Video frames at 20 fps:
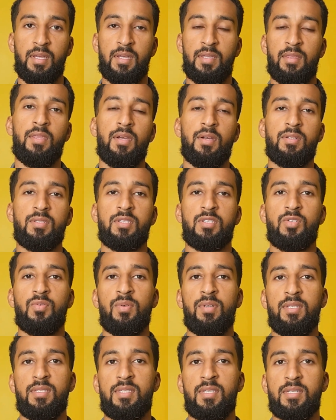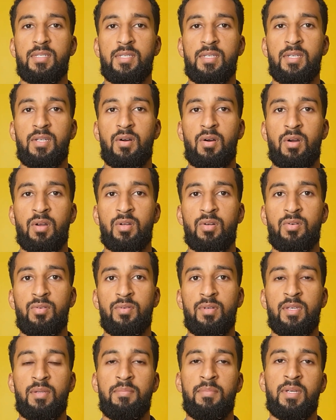There is a 2016 article
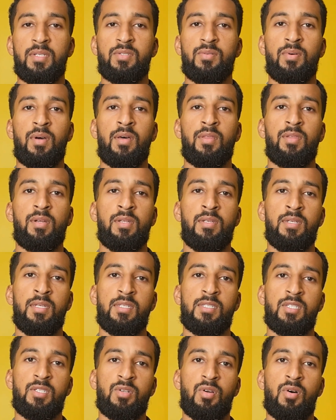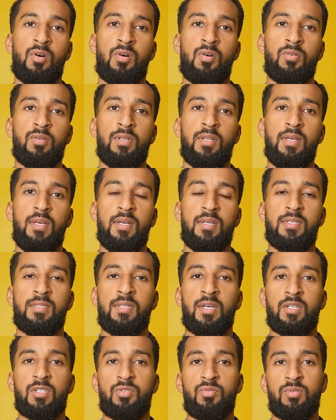in Mental Health Clinician called
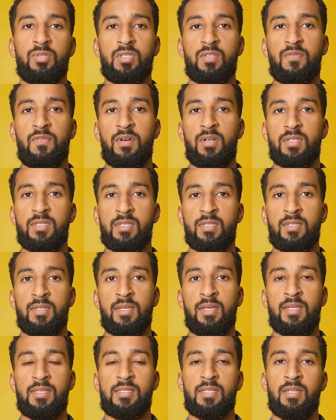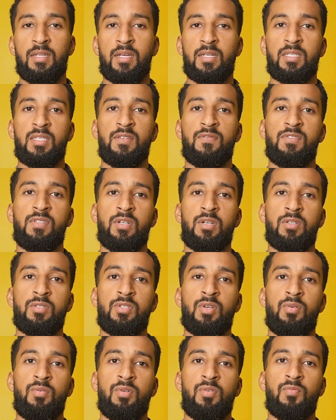Sexual Dysfunction and Selective
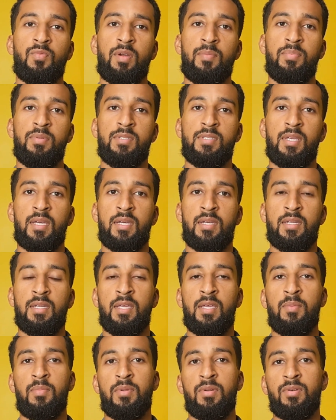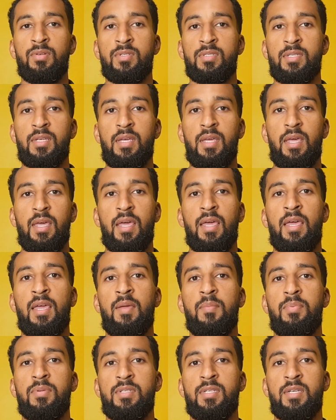Serotonin Reuptake Inhibitors
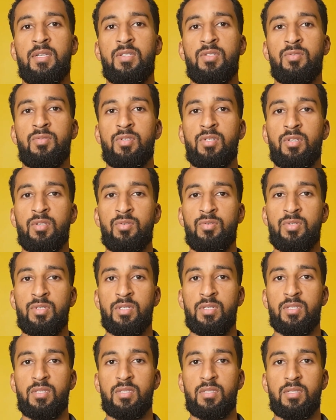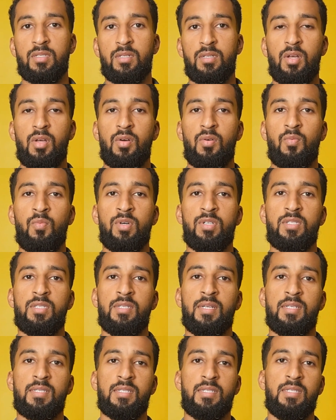and Potential Solutions, which
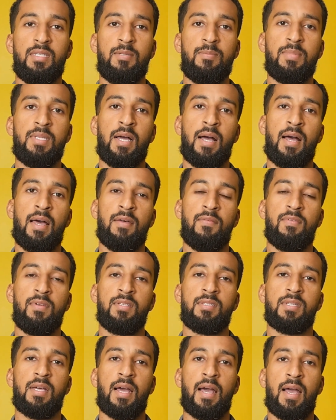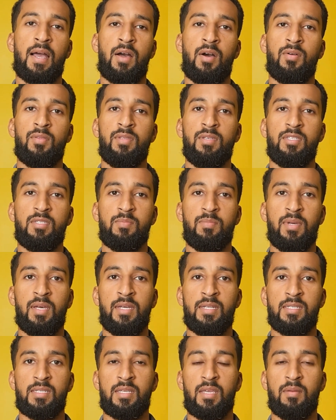does a deep dive into how these
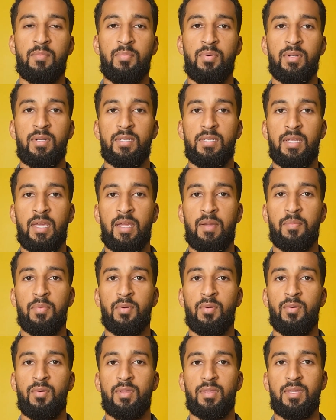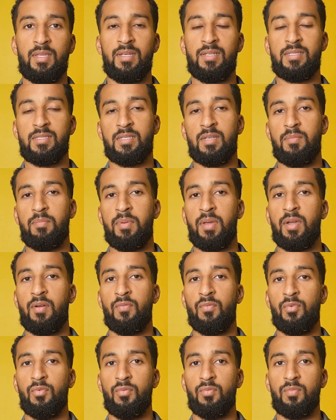meds can put a damper on things in the
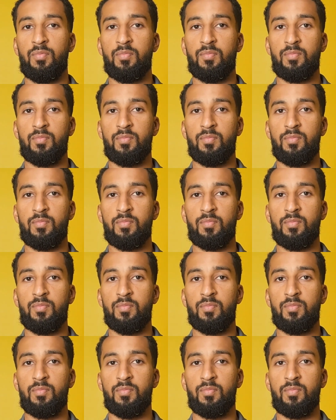bedroom.